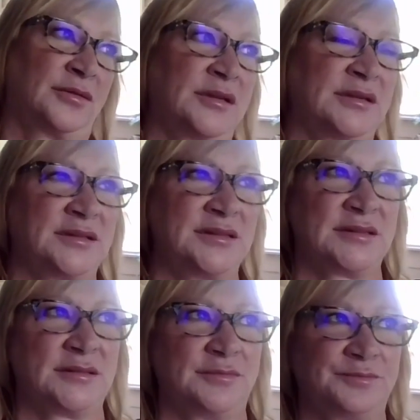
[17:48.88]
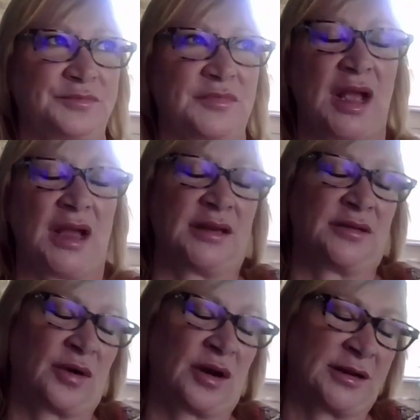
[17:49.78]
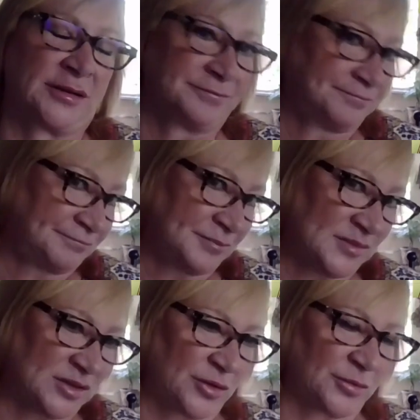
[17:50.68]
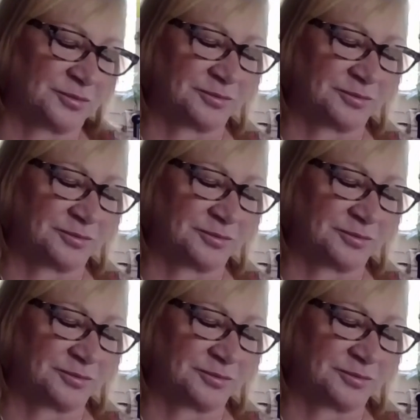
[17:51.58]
it's I didn't write it, so